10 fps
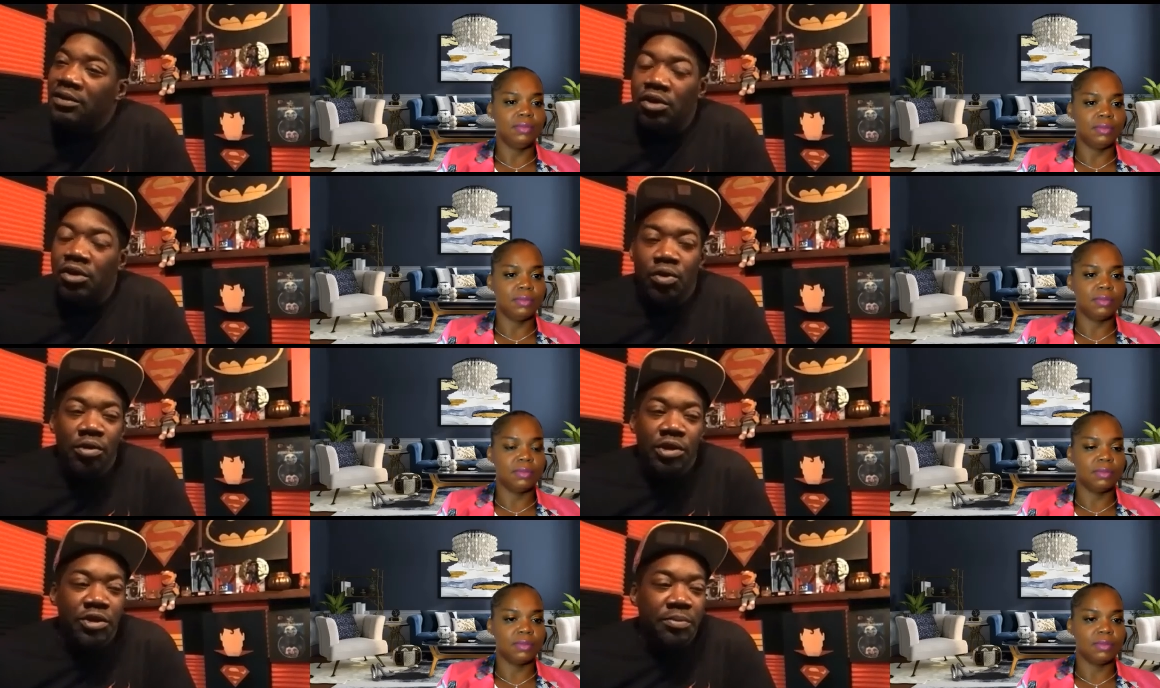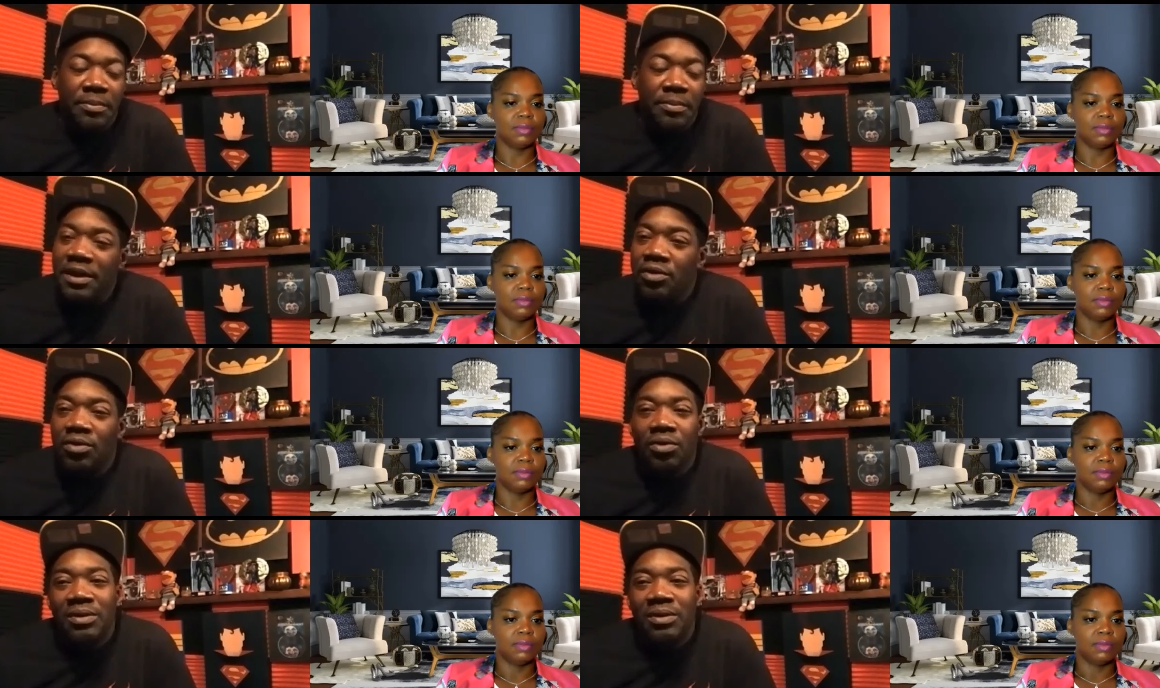Speaker 1: the nourishment, man. You
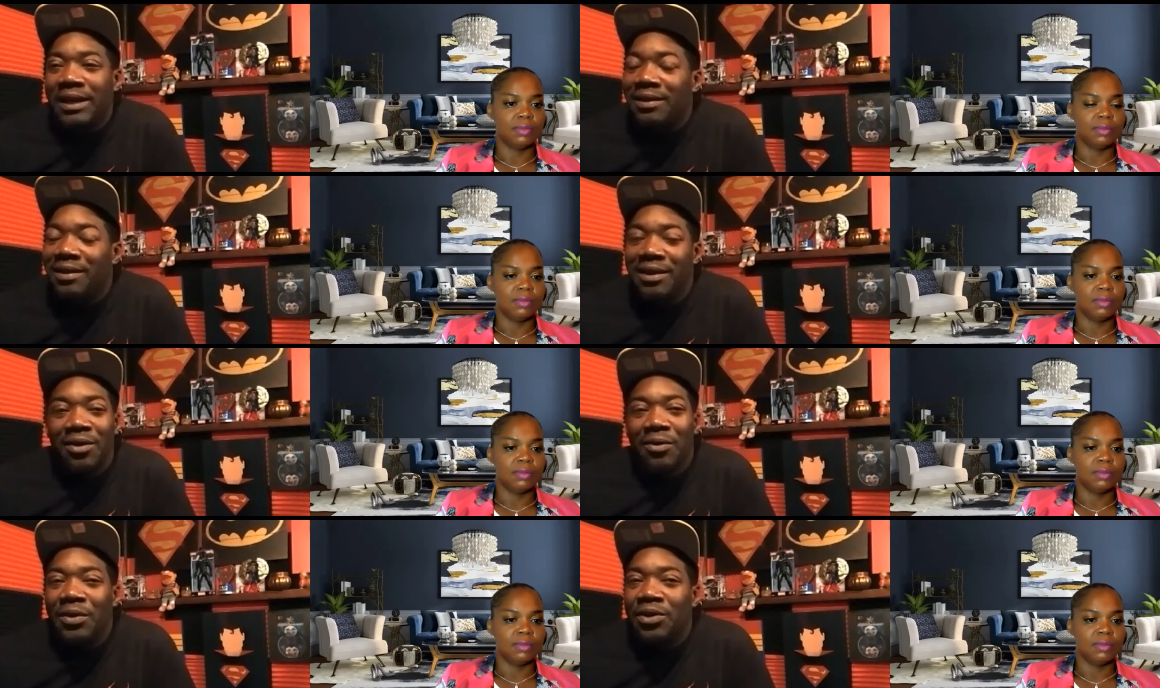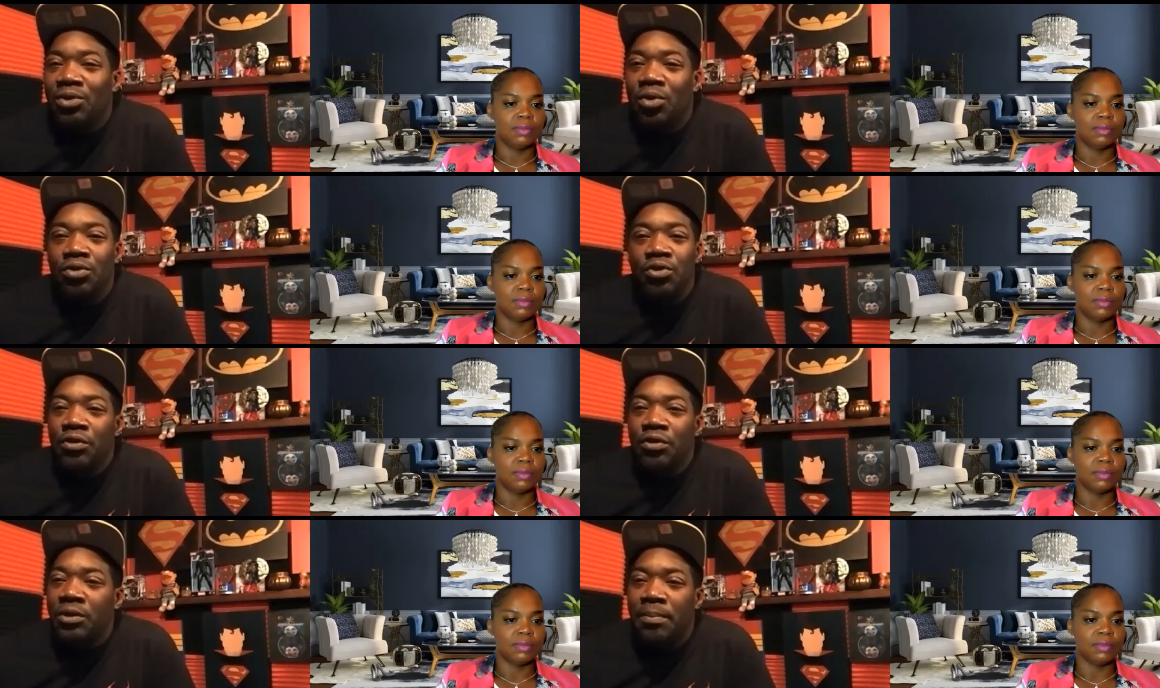know, like when you don't
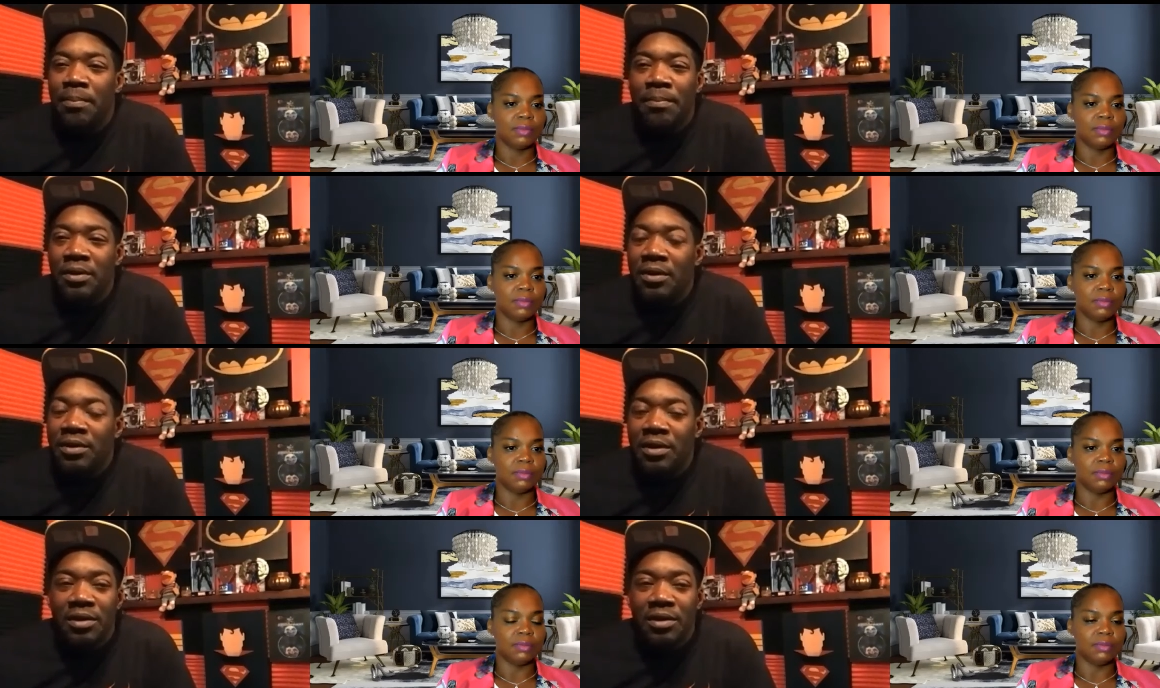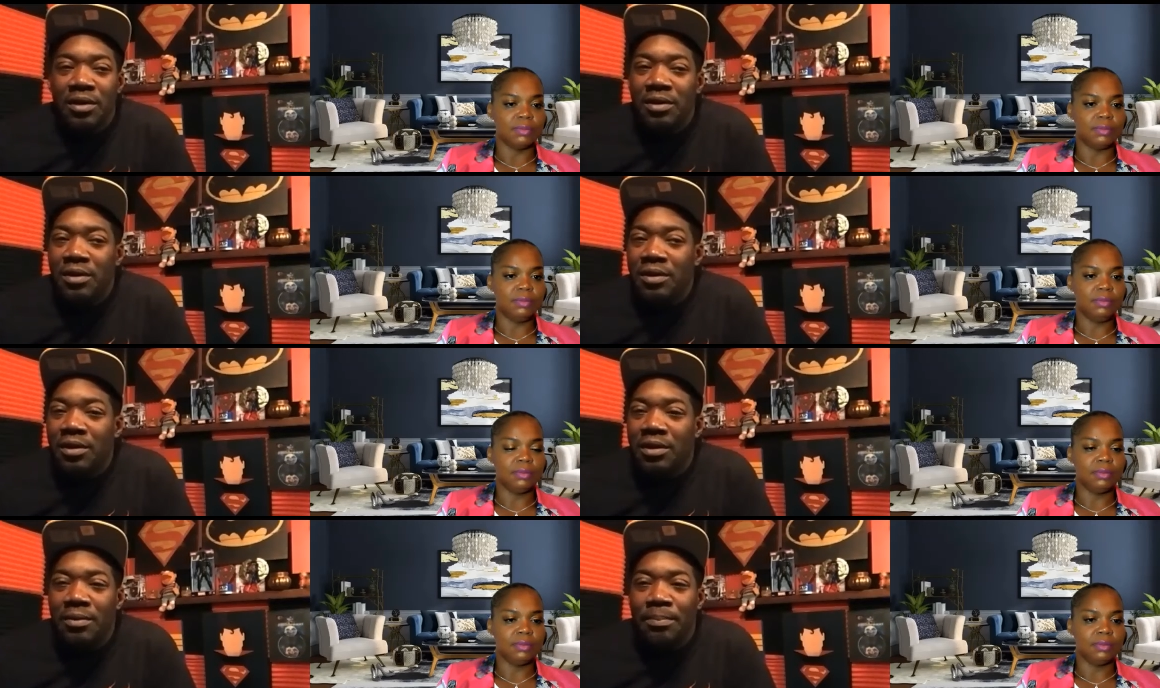nourish your your your your your,
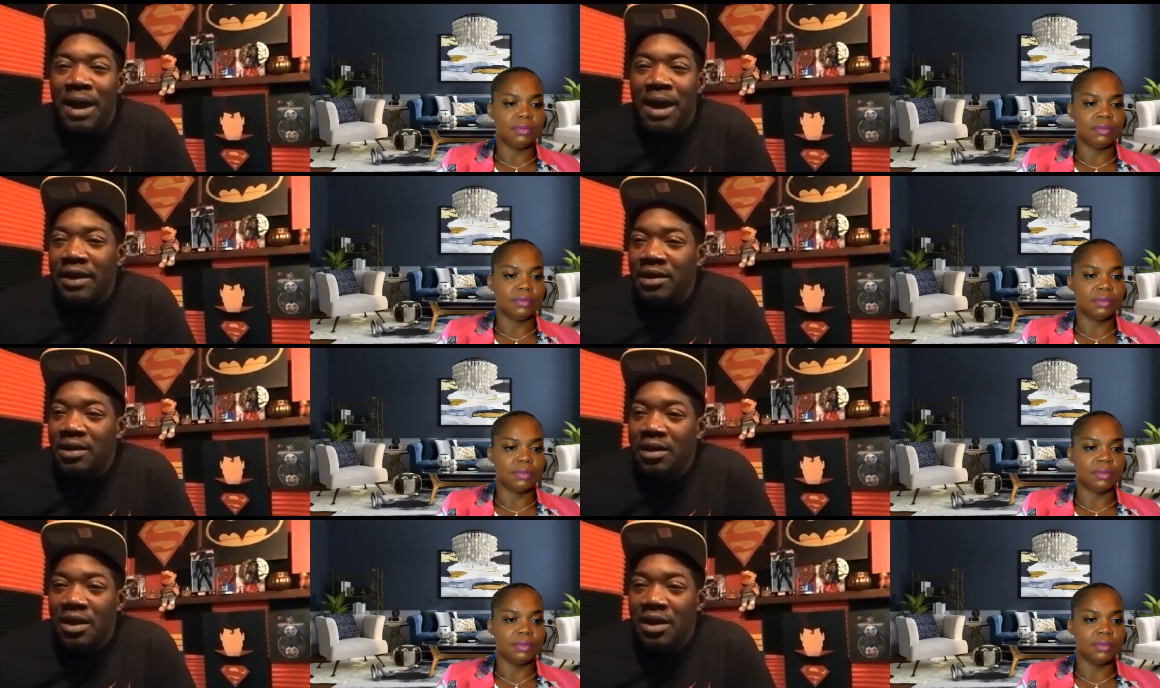your body.